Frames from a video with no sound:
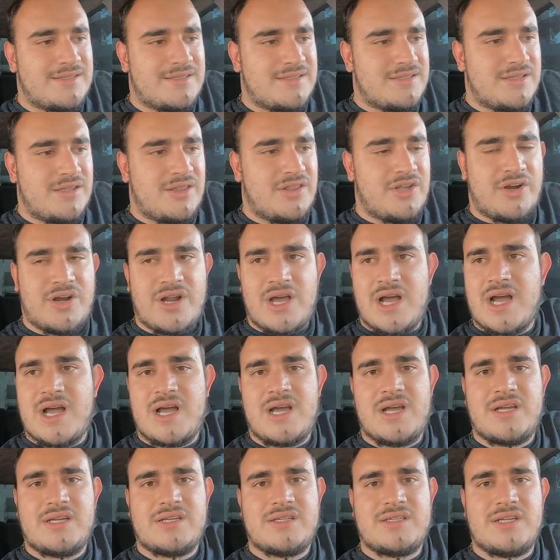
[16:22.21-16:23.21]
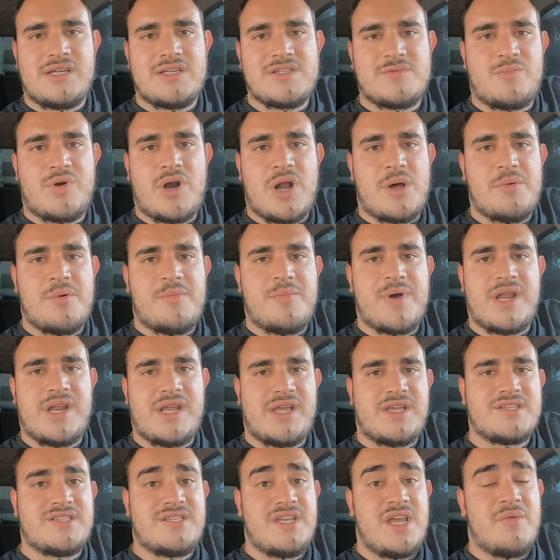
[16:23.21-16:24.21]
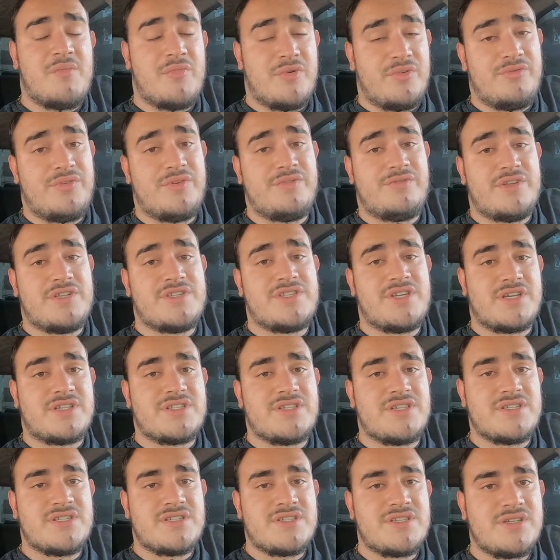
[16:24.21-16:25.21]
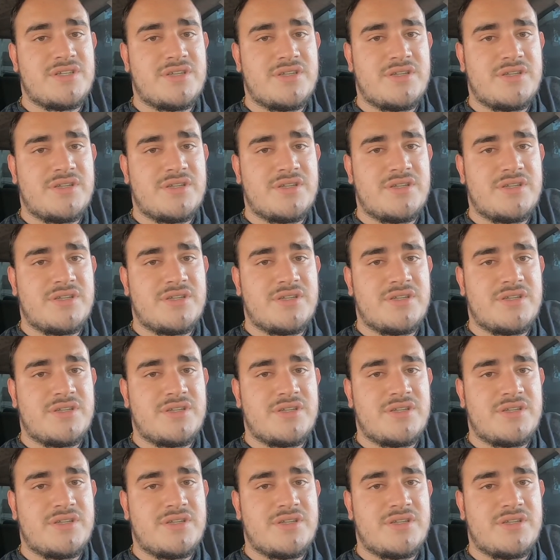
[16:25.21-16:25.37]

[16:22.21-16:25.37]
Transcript: they're not as problematic as the M156 is.